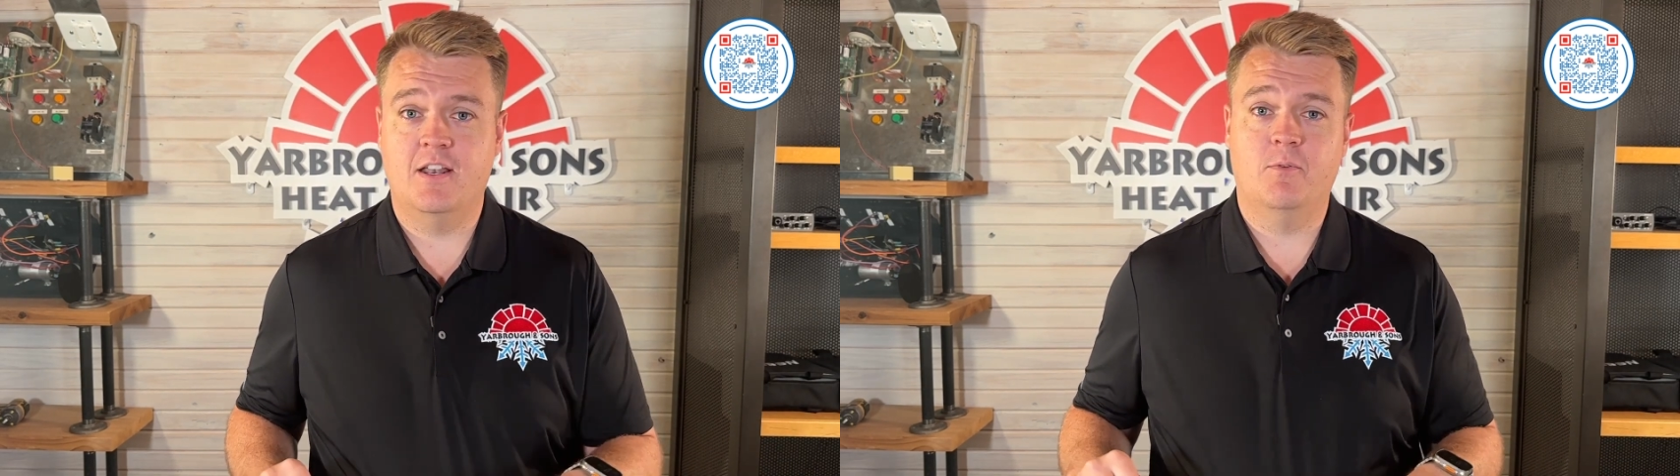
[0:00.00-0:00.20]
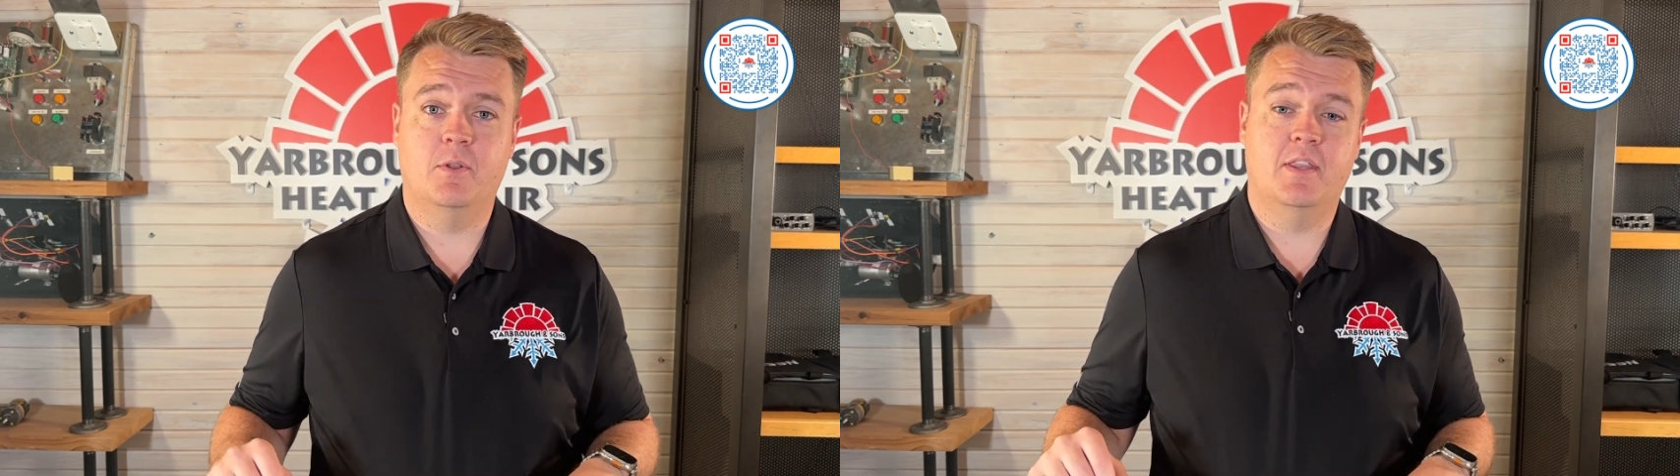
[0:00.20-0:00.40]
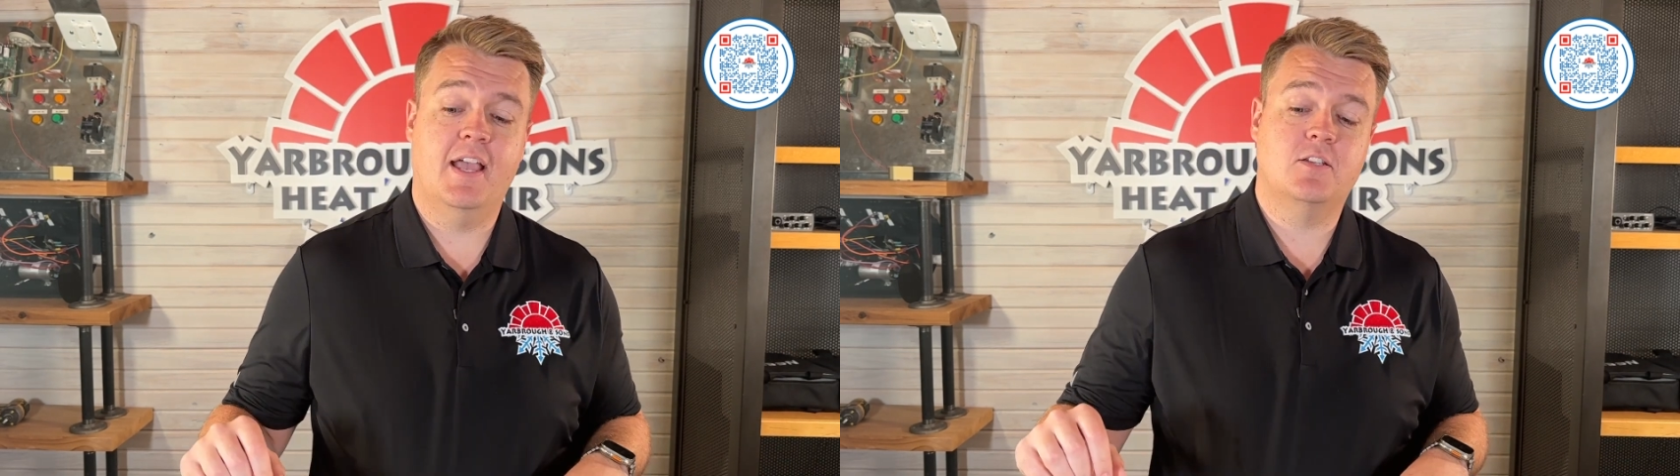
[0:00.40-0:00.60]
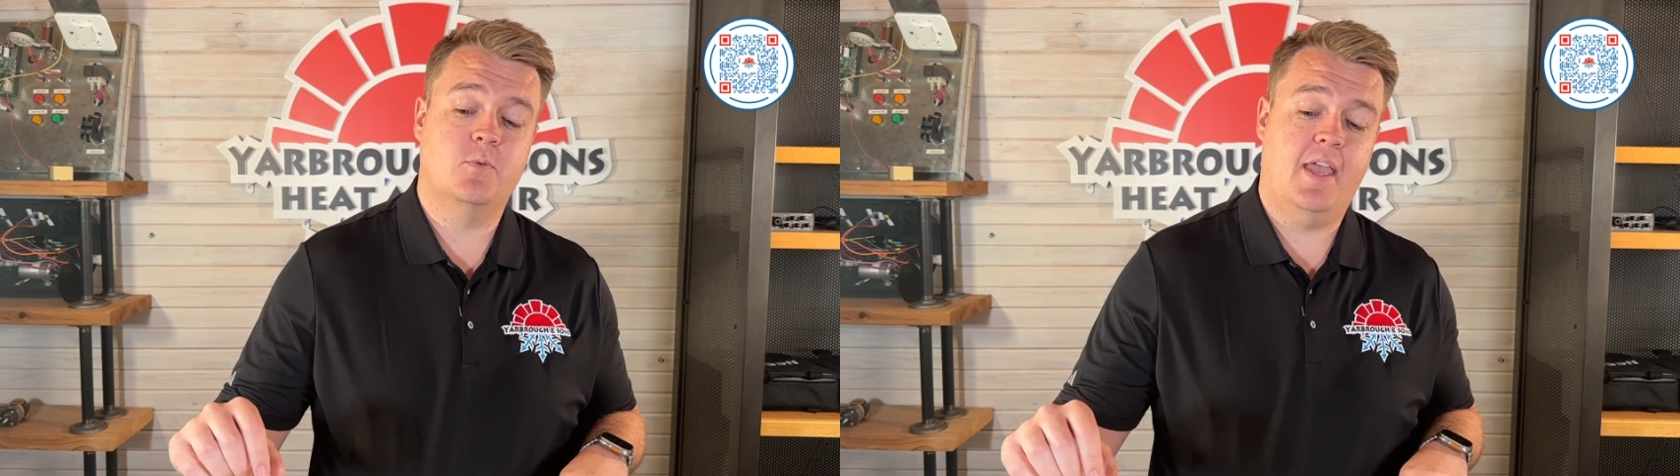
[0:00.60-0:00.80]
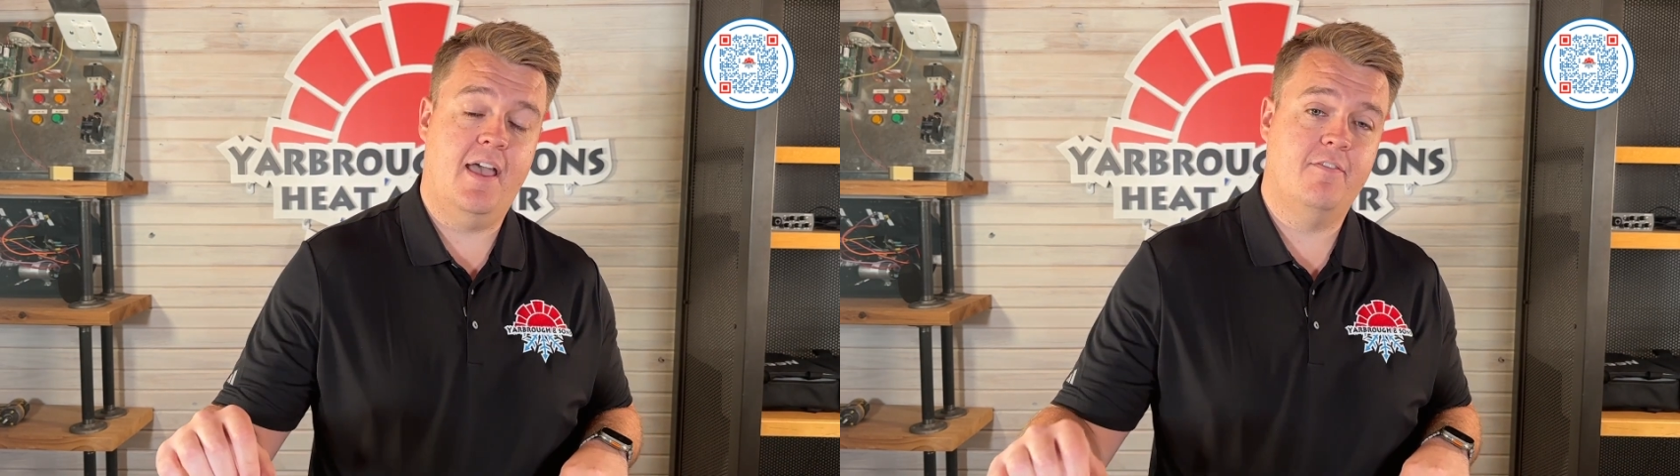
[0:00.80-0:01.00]
and well next
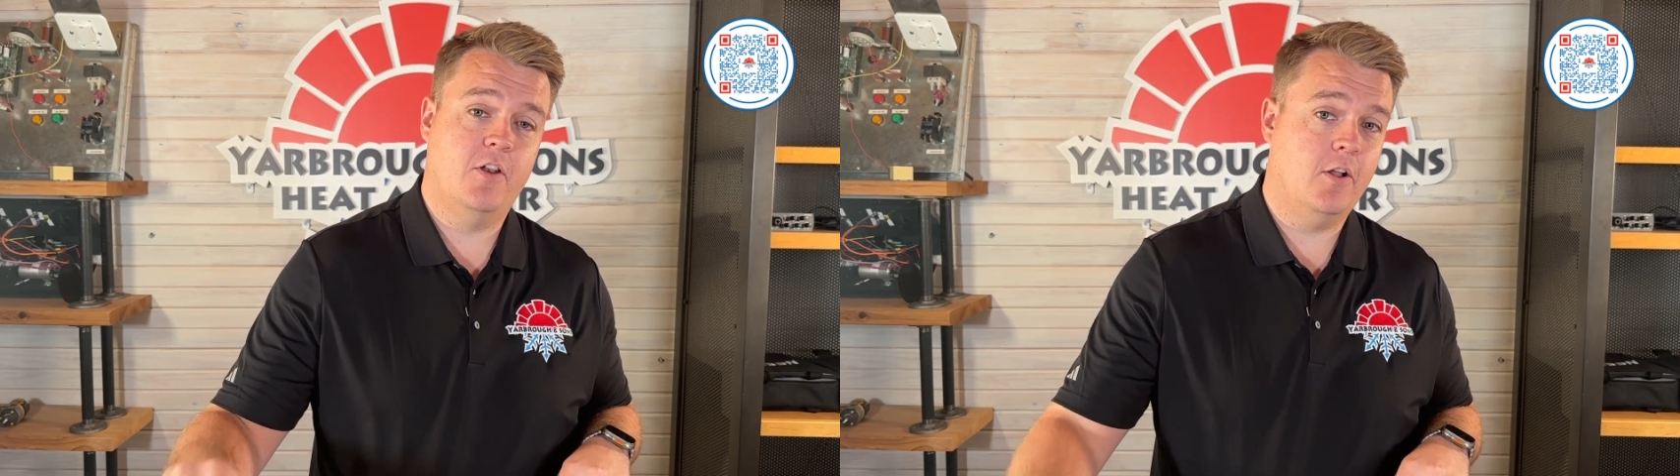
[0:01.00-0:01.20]
we have an